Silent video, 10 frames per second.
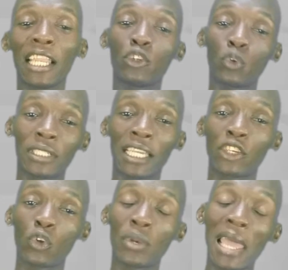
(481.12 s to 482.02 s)
It will
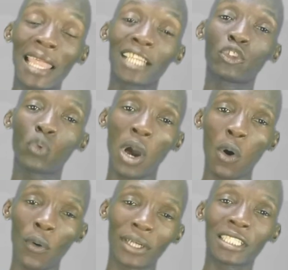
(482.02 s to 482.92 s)
take you direct to
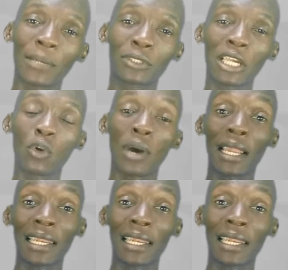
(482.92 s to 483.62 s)
our WhatsApp channel,